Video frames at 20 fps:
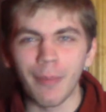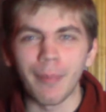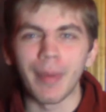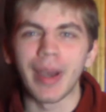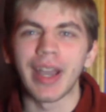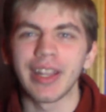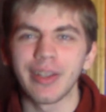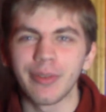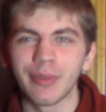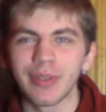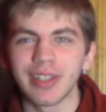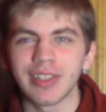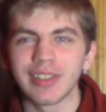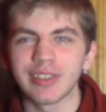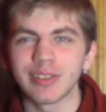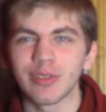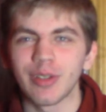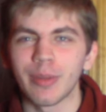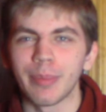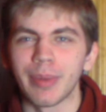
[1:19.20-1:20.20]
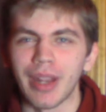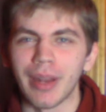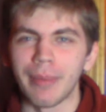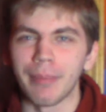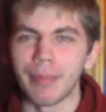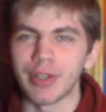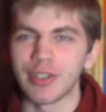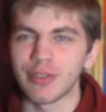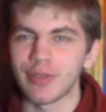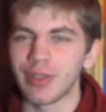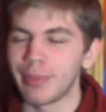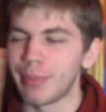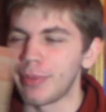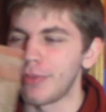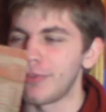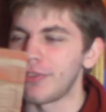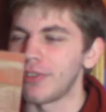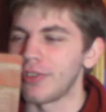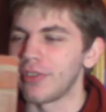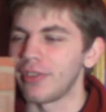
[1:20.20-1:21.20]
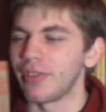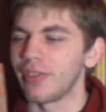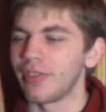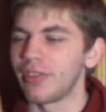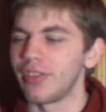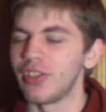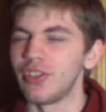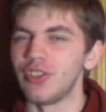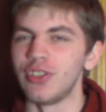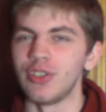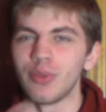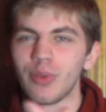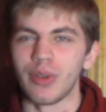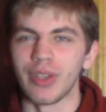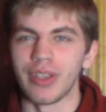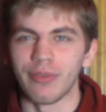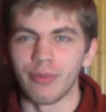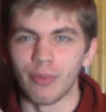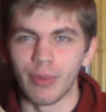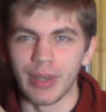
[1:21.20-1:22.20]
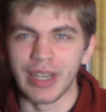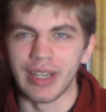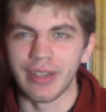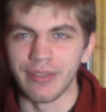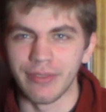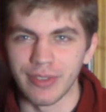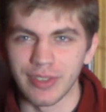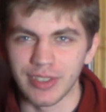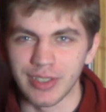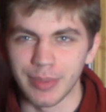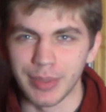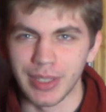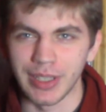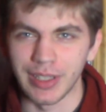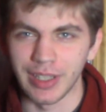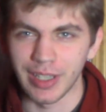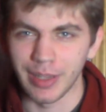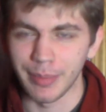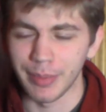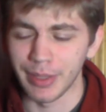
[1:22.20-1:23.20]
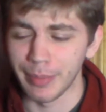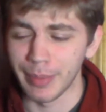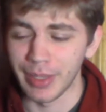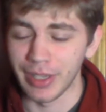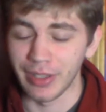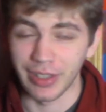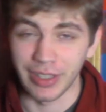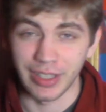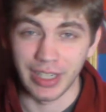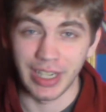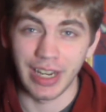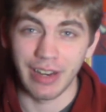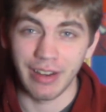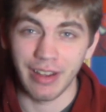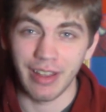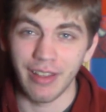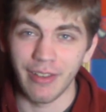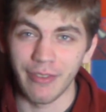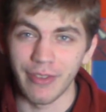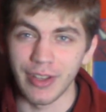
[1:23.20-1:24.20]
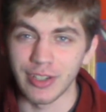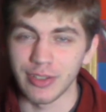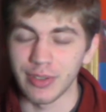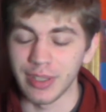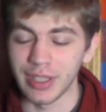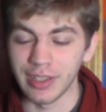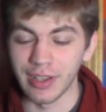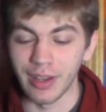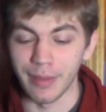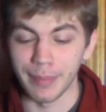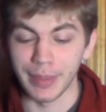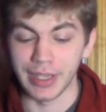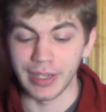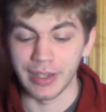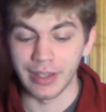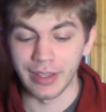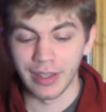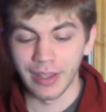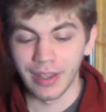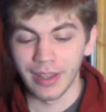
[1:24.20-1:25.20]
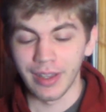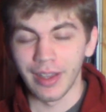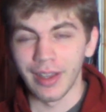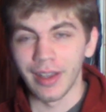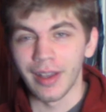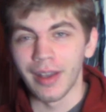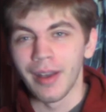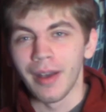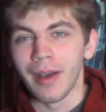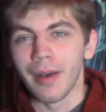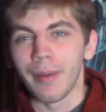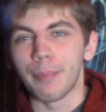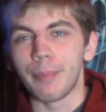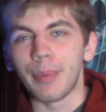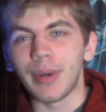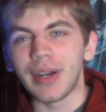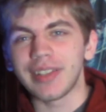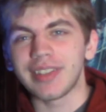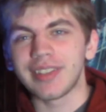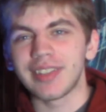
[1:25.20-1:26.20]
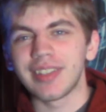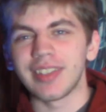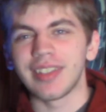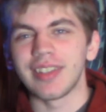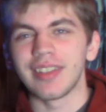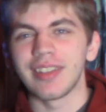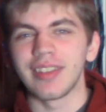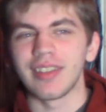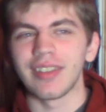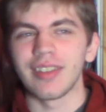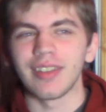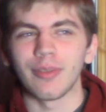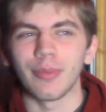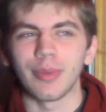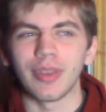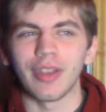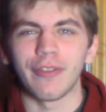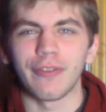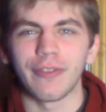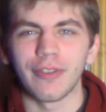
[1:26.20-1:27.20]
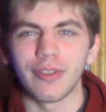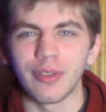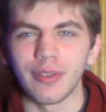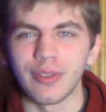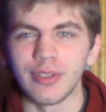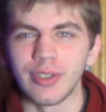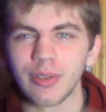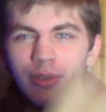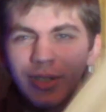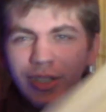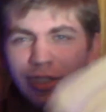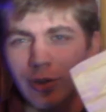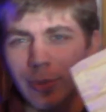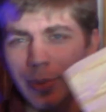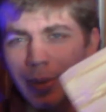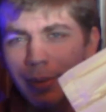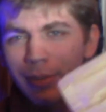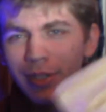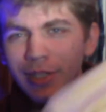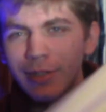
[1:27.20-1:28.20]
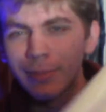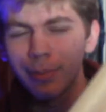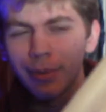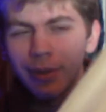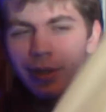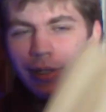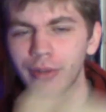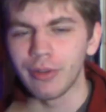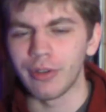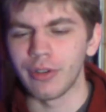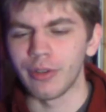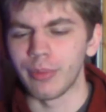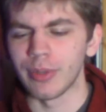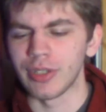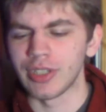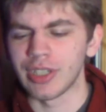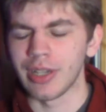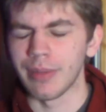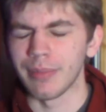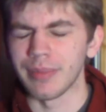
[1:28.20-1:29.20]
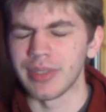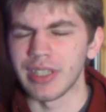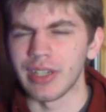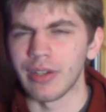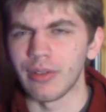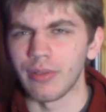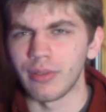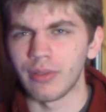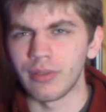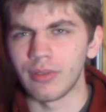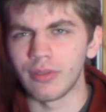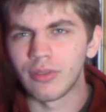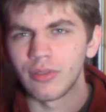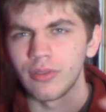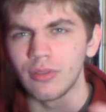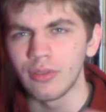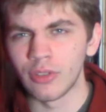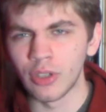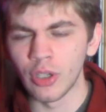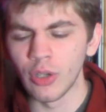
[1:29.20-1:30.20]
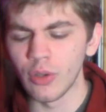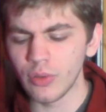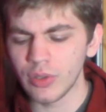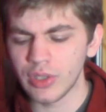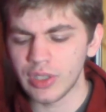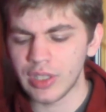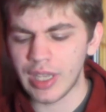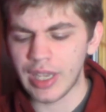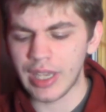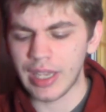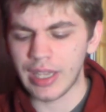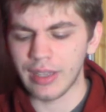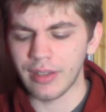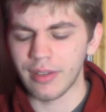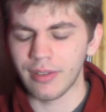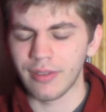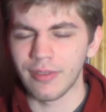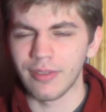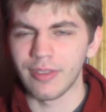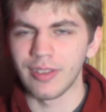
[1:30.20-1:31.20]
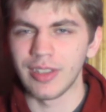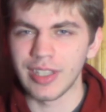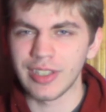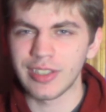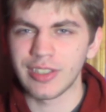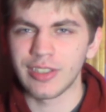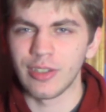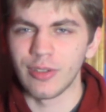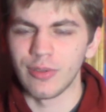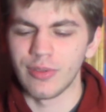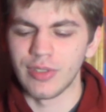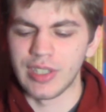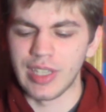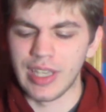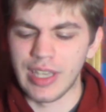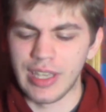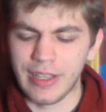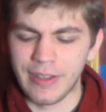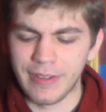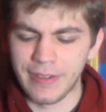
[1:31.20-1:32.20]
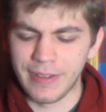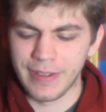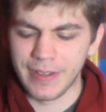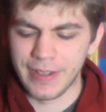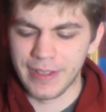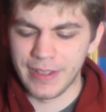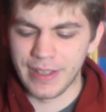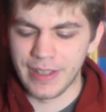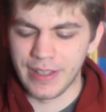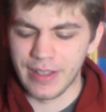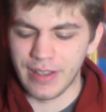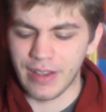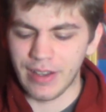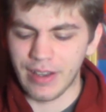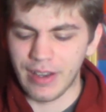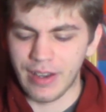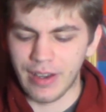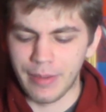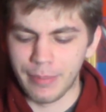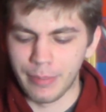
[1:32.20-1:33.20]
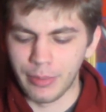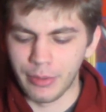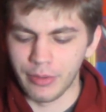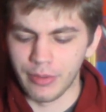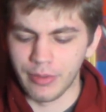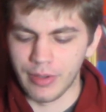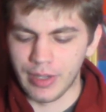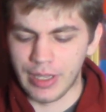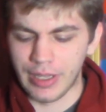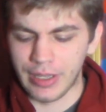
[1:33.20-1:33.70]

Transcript: mind going to the store, but I'd much rather prefer the joy of waiting for something to come in the mail and then it eventually coming. But without further ado, let's open up this pre-order, which comes out this Tuesday, on Blu-ray.